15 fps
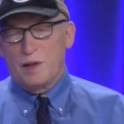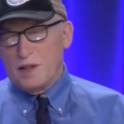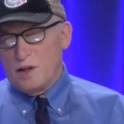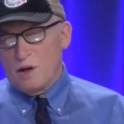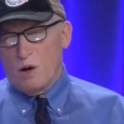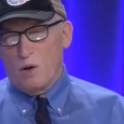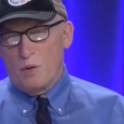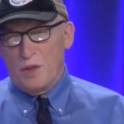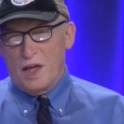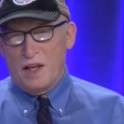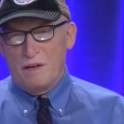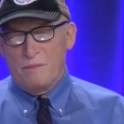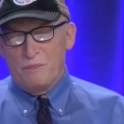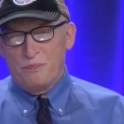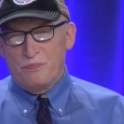know that
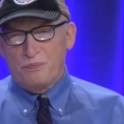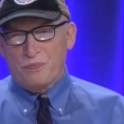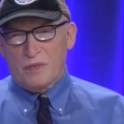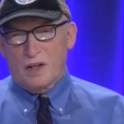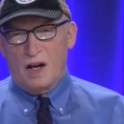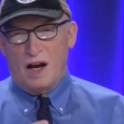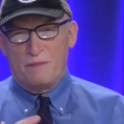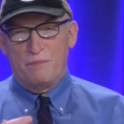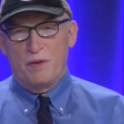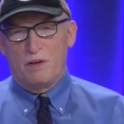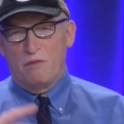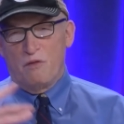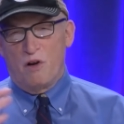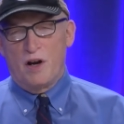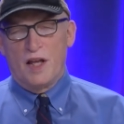I've
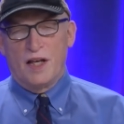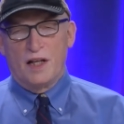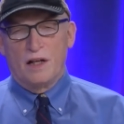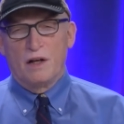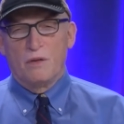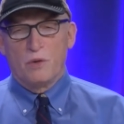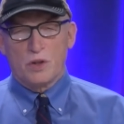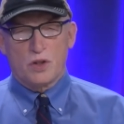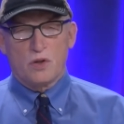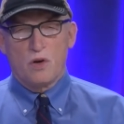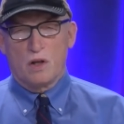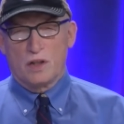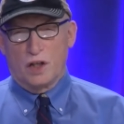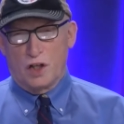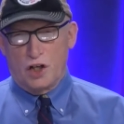been running what's
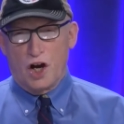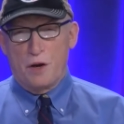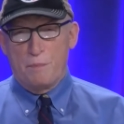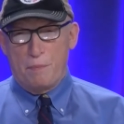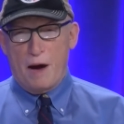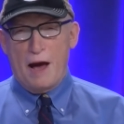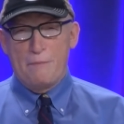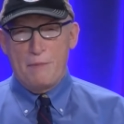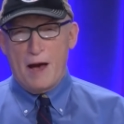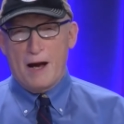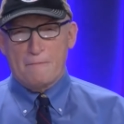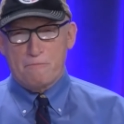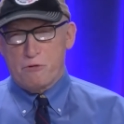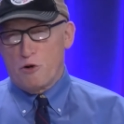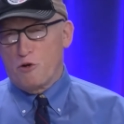called a gun
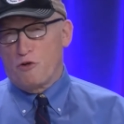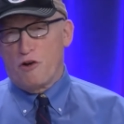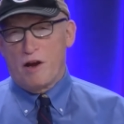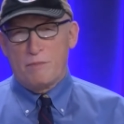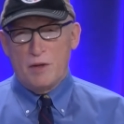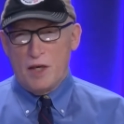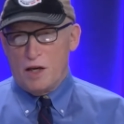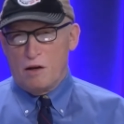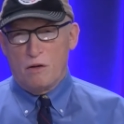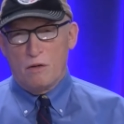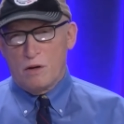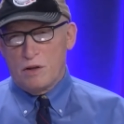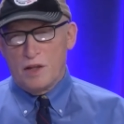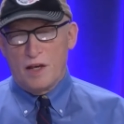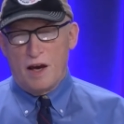buyback program here
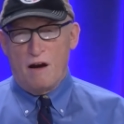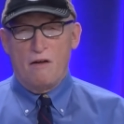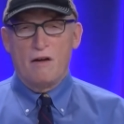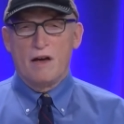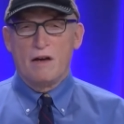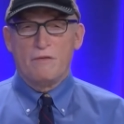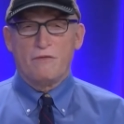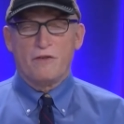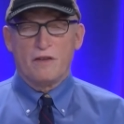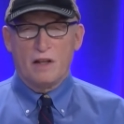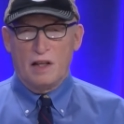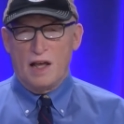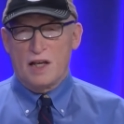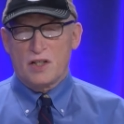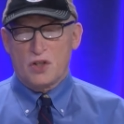in the area for the
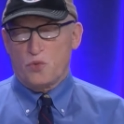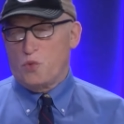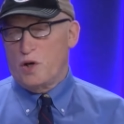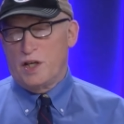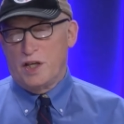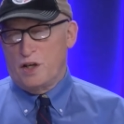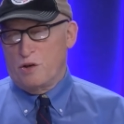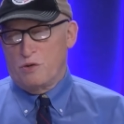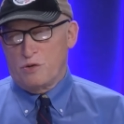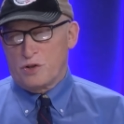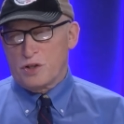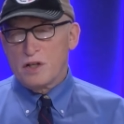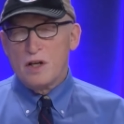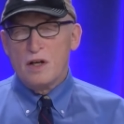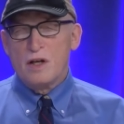last 20 years.
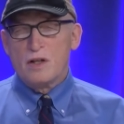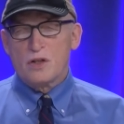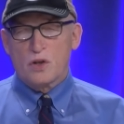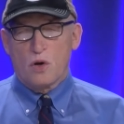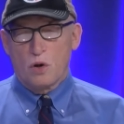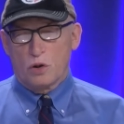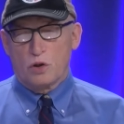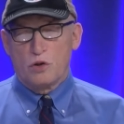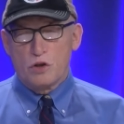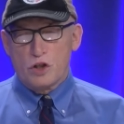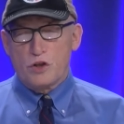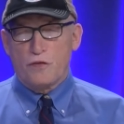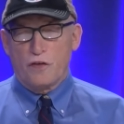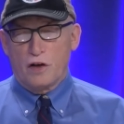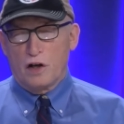It's called Goods
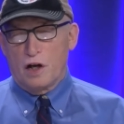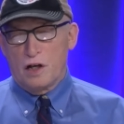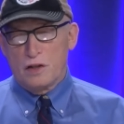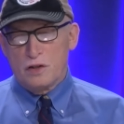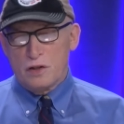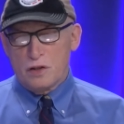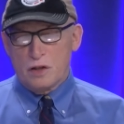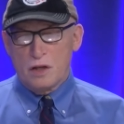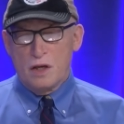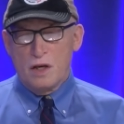for Guns.